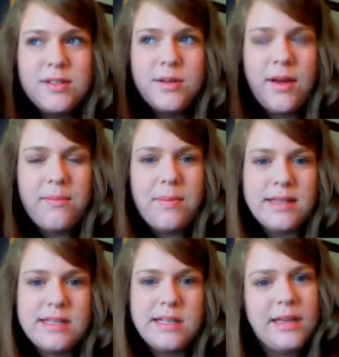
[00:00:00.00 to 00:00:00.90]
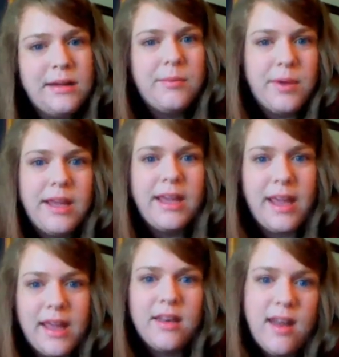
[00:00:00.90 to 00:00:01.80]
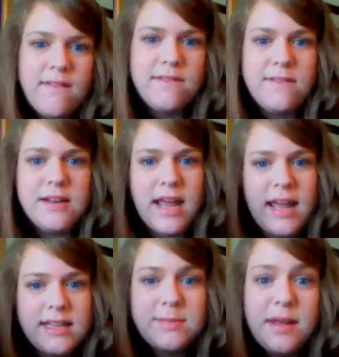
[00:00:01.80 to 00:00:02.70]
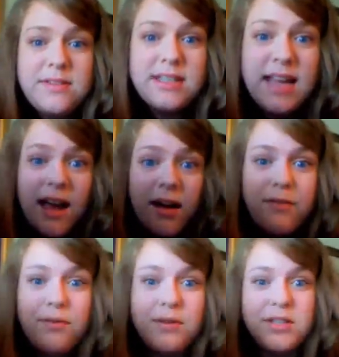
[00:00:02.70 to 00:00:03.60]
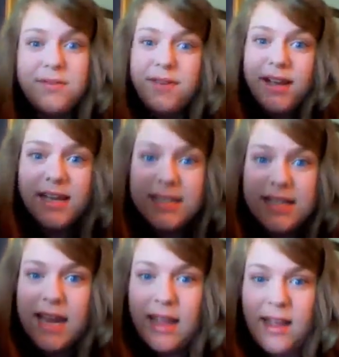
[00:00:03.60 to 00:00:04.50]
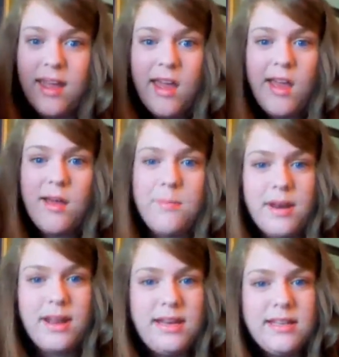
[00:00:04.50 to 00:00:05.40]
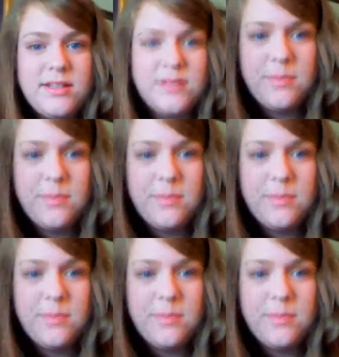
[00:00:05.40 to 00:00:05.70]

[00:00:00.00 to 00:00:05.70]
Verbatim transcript: so I basically am working again every day, except I have today off, which is very exciting. But I need to